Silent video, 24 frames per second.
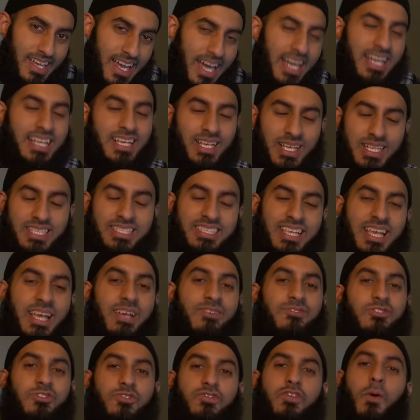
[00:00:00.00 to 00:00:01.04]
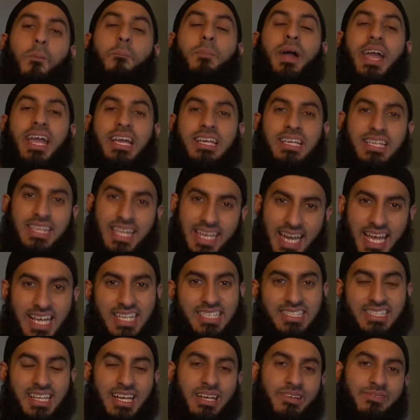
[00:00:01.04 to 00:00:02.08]
It saves you from pain in the
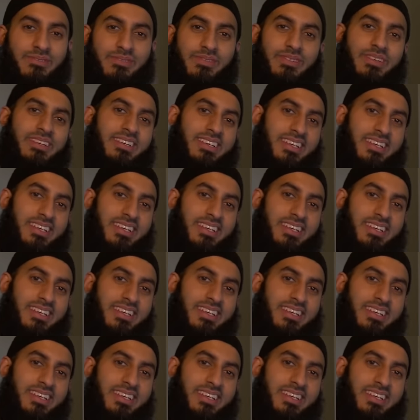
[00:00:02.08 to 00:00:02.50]
next life.